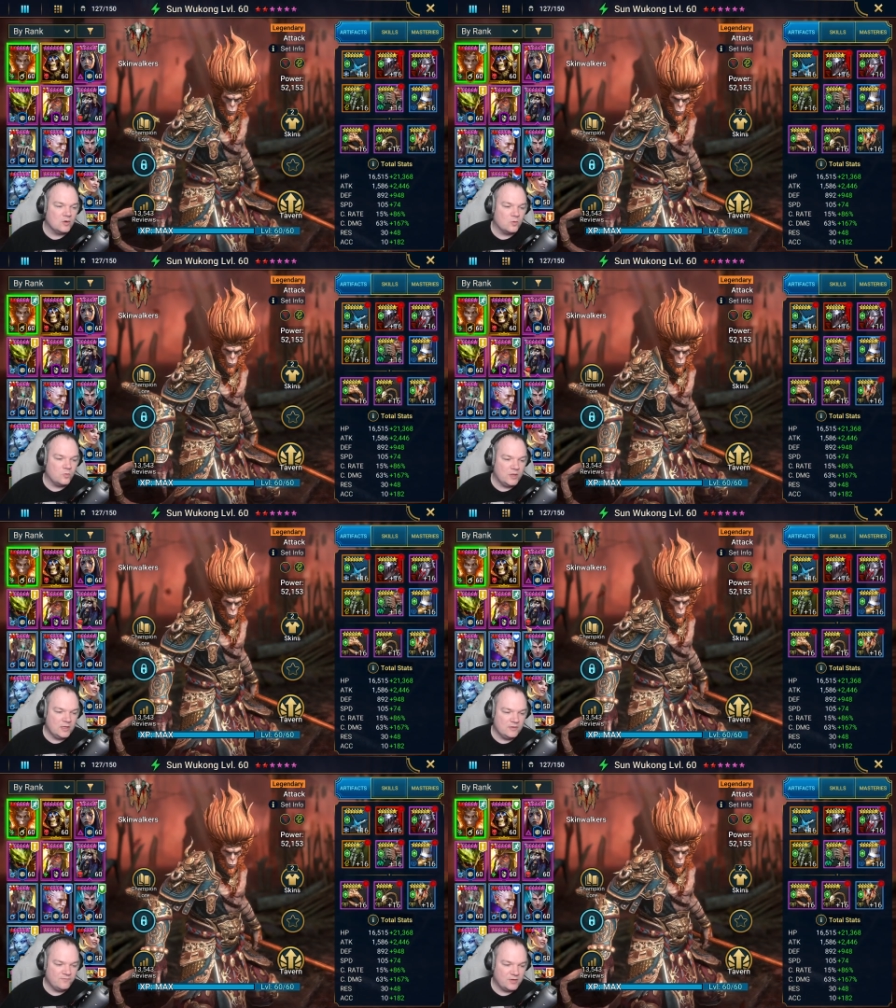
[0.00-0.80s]

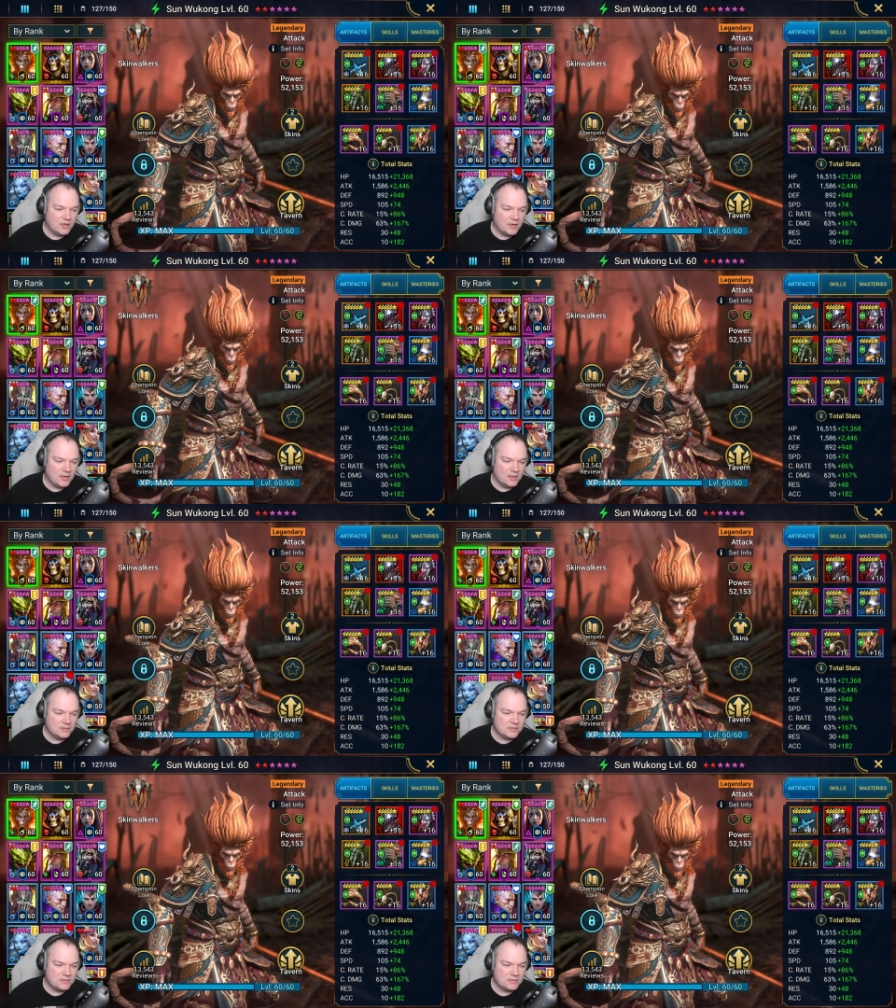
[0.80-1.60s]
we've
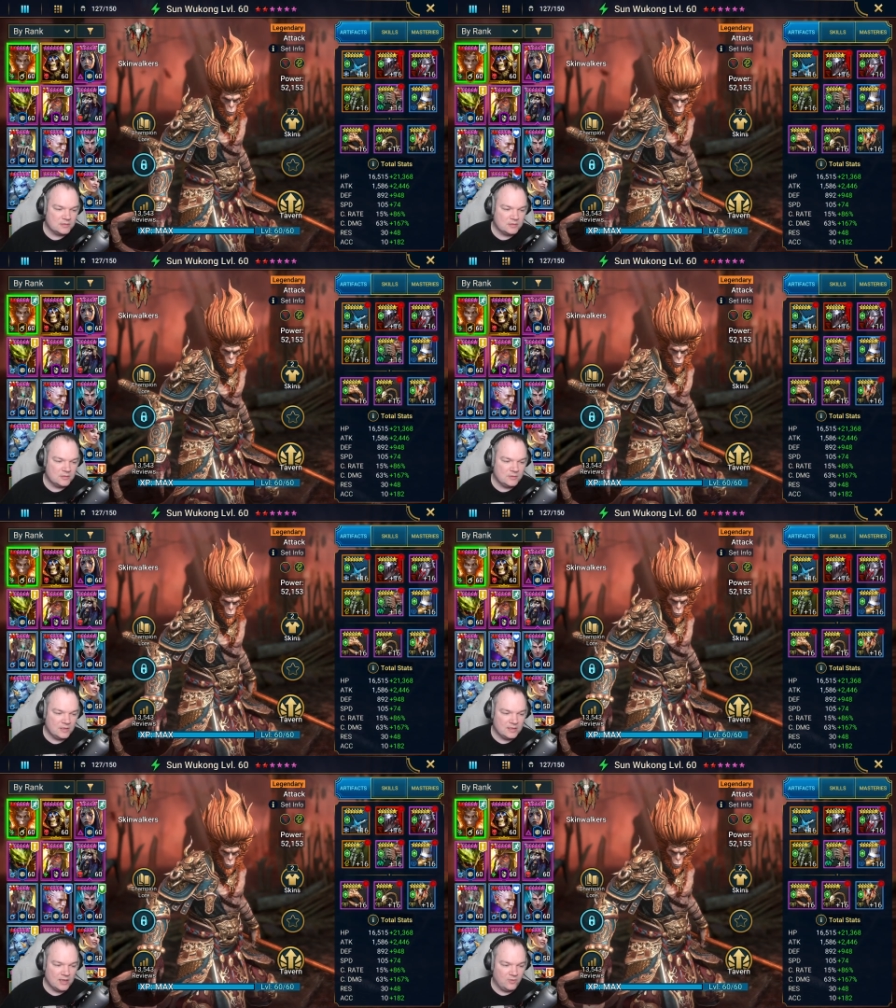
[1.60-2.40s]
got the
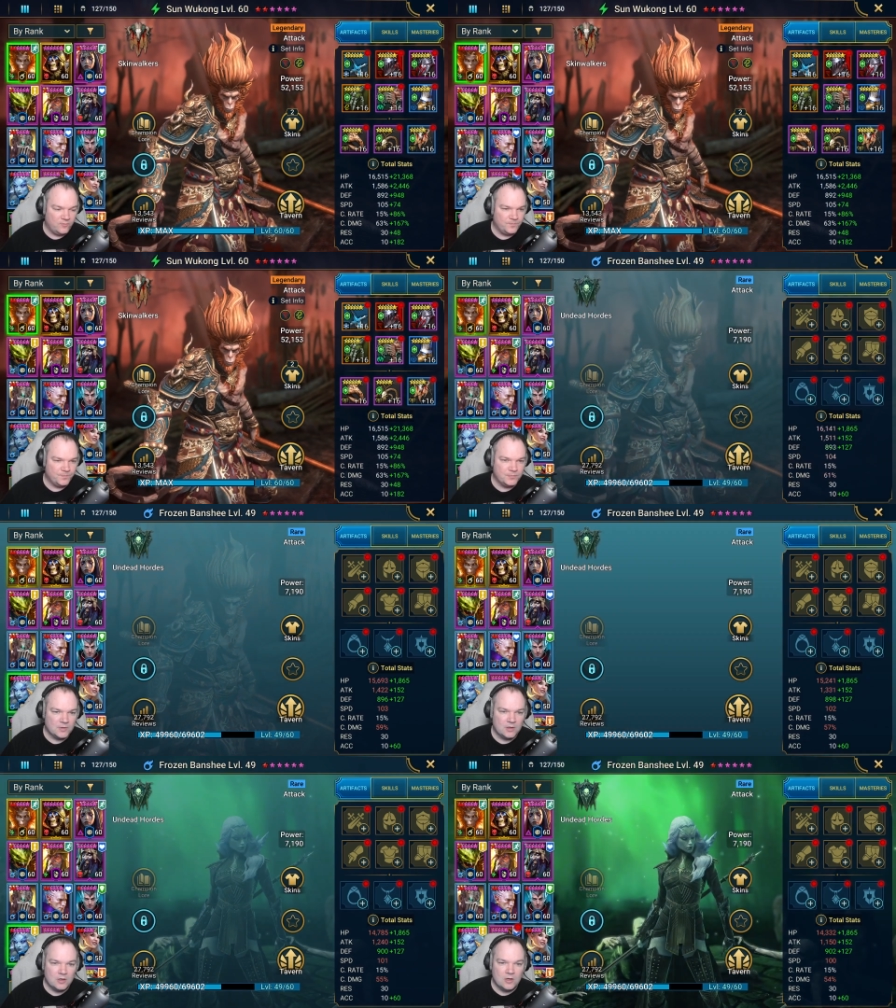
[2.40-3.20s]
account.
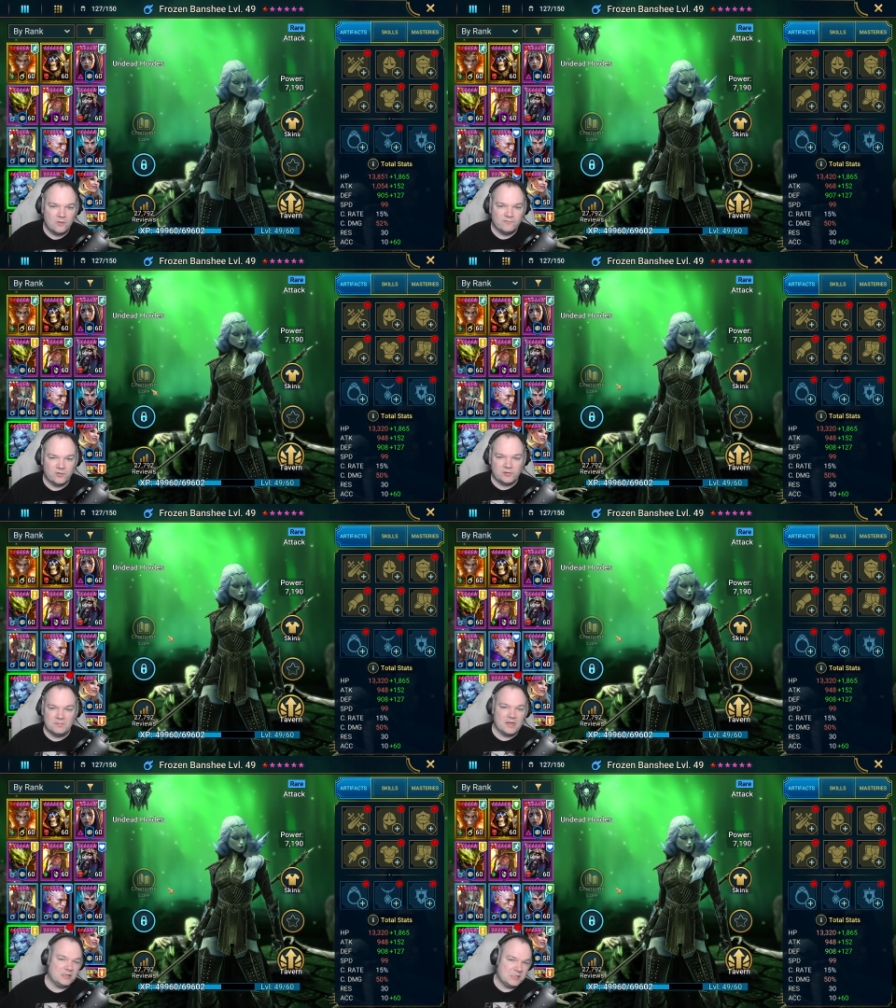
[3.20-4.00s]
Frozen
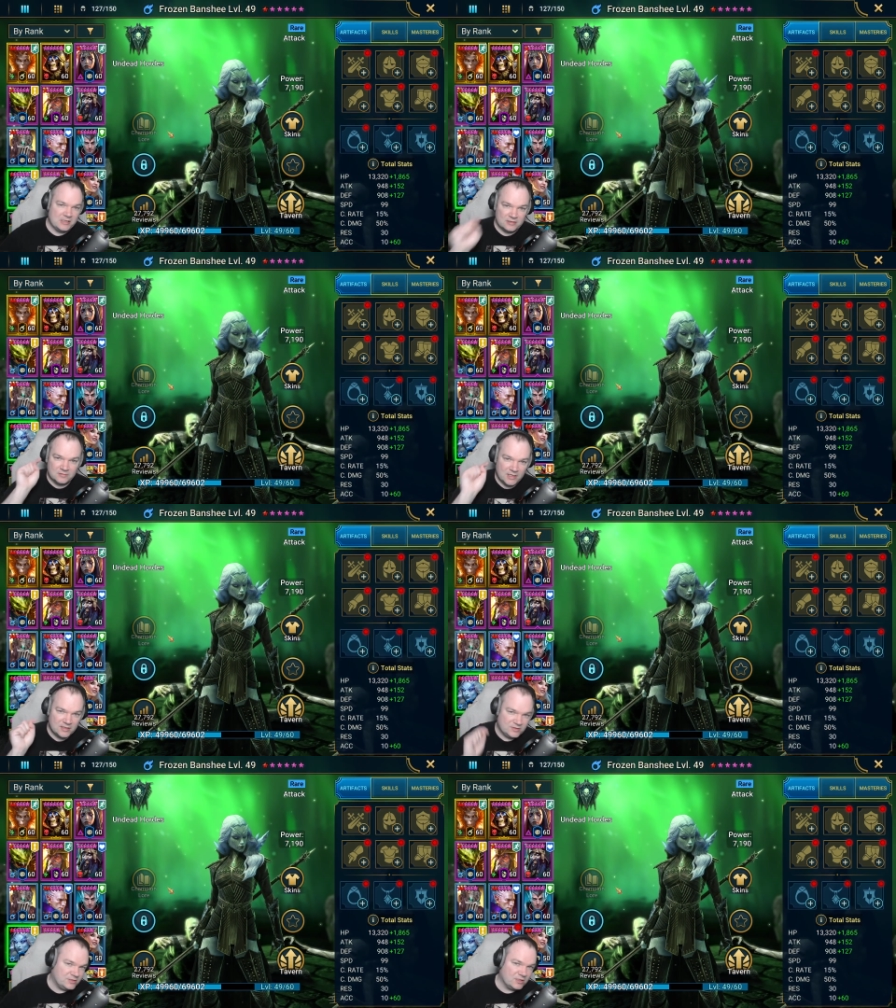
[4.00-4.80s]
Banshee
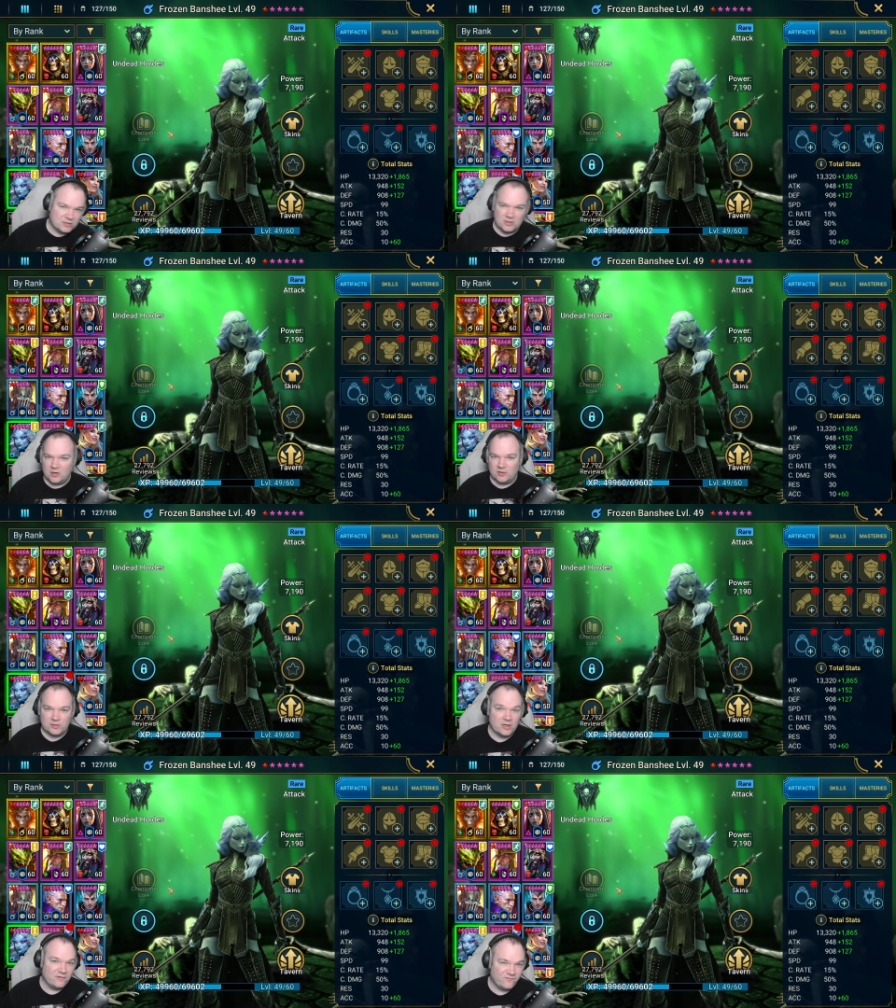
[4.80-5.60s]
is 6
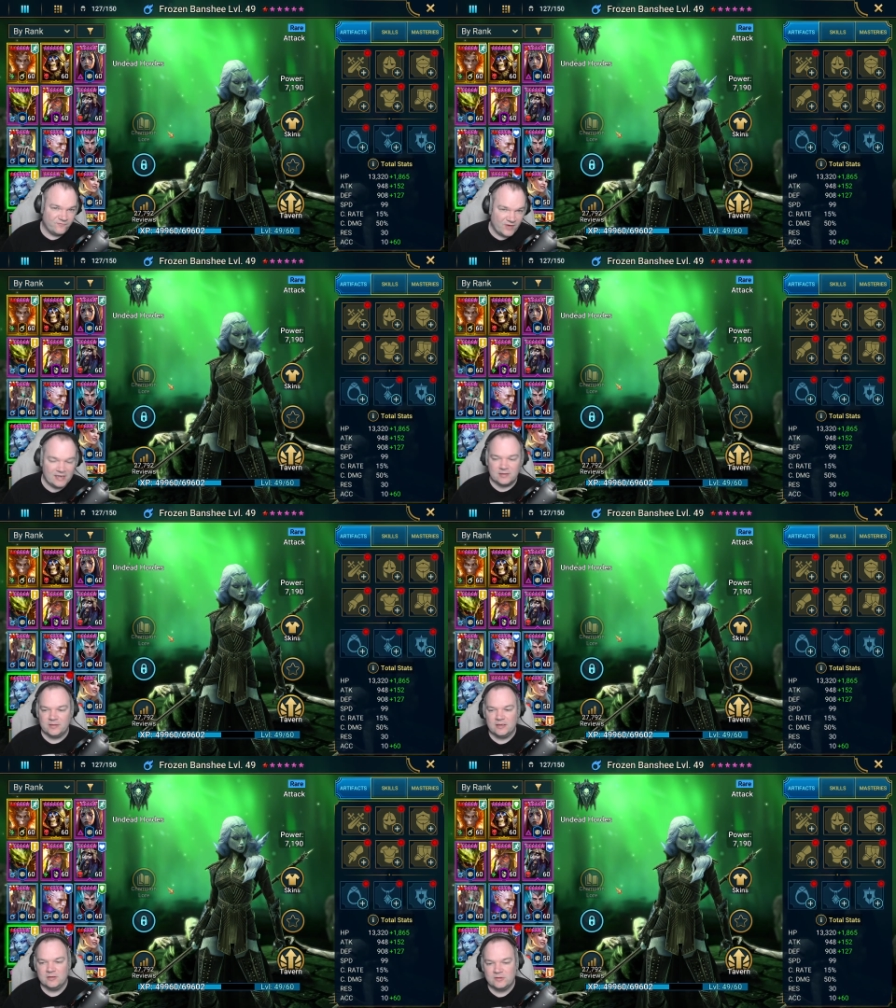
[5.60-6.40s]
stars.
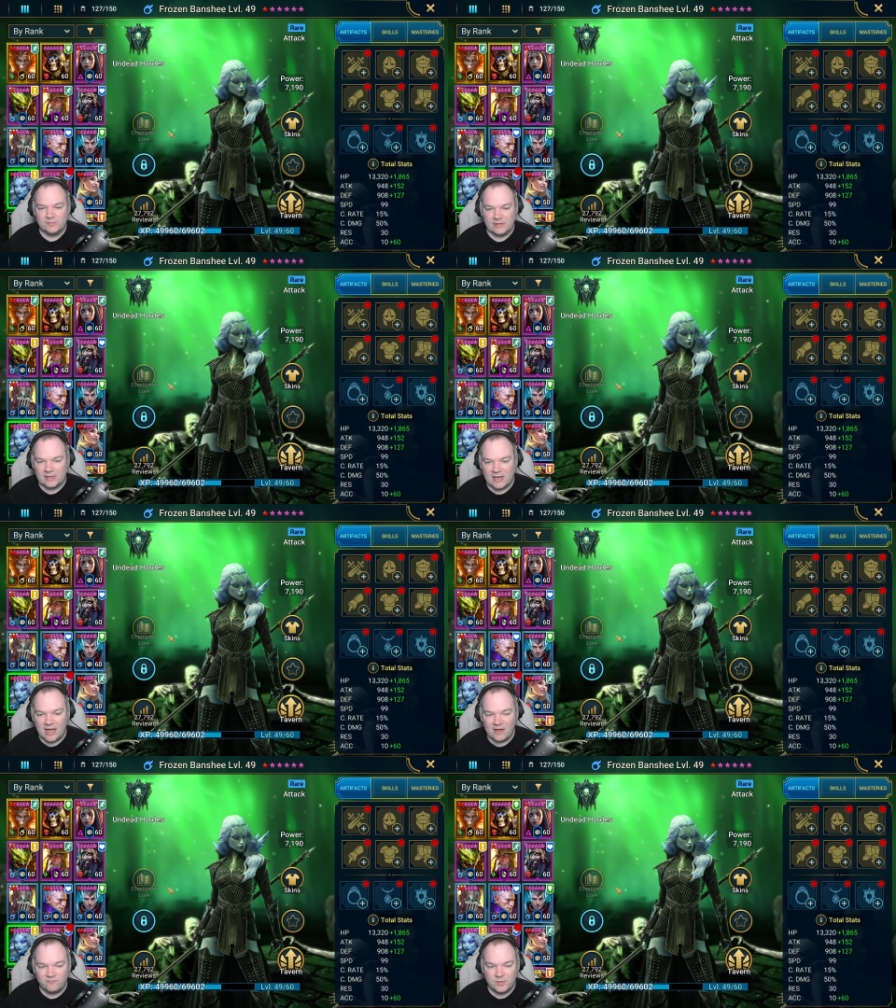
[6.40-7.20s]
Finally, something that I
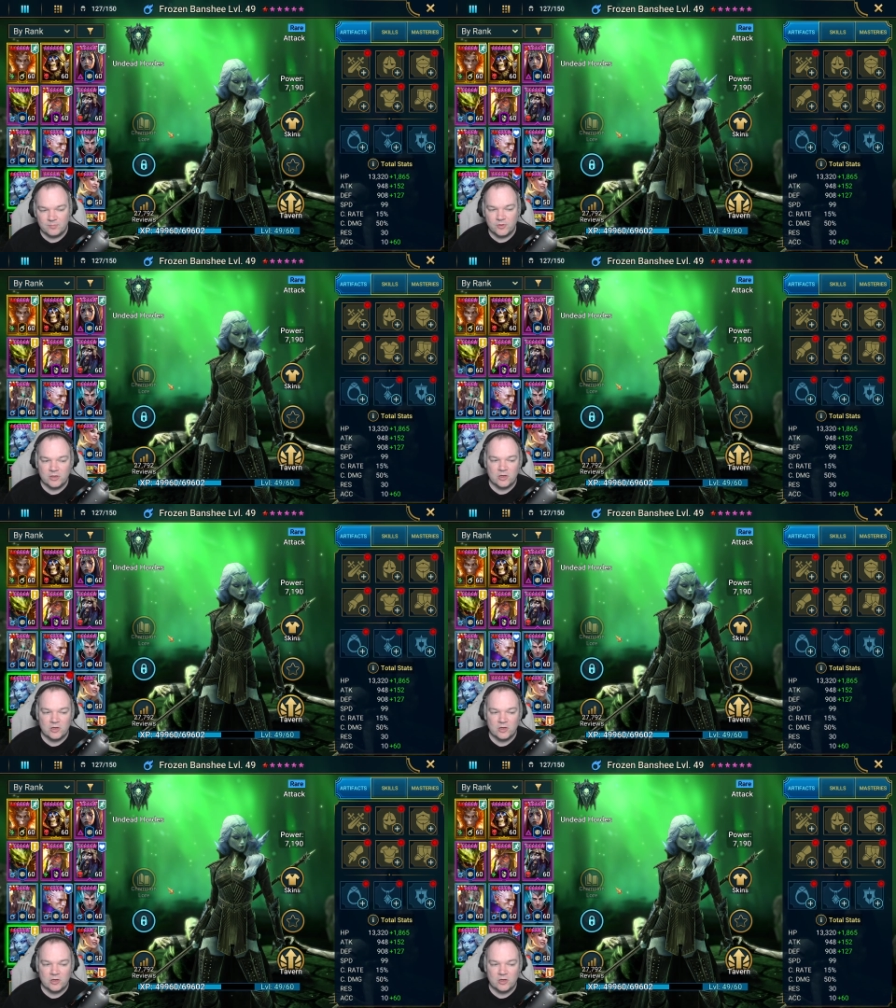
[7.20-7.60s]
have been putting